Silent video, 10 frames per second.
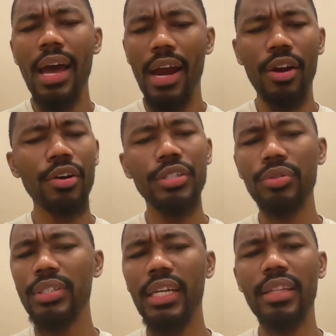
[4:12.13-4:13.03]
I heard you
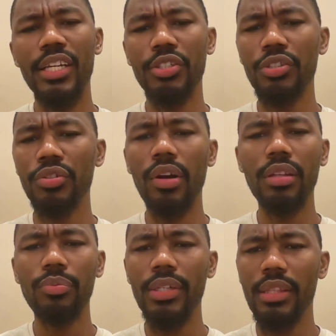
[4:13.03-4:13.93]
said that you're
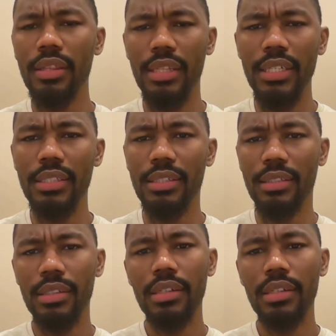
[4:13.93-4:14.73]
struggling with this